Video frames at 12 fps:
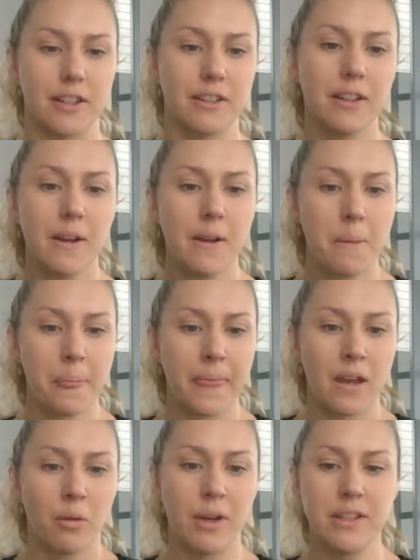And
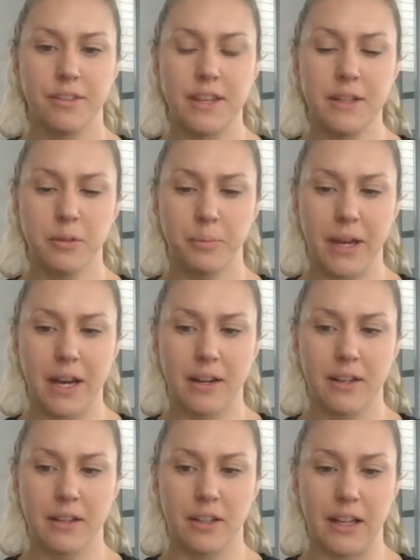when you think about
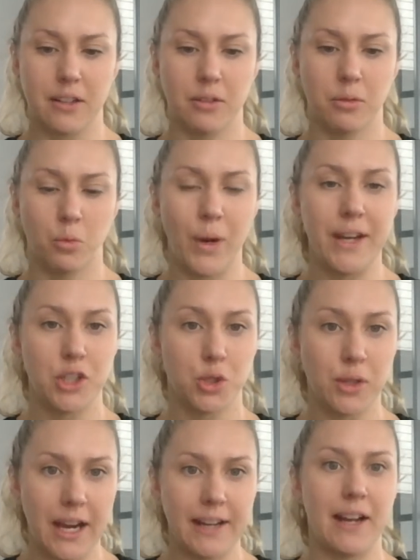it, like, we
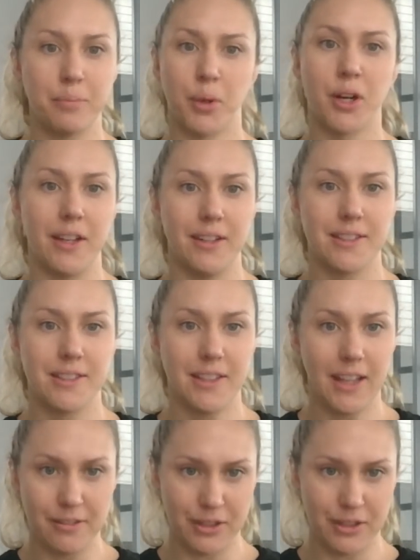train our bodies every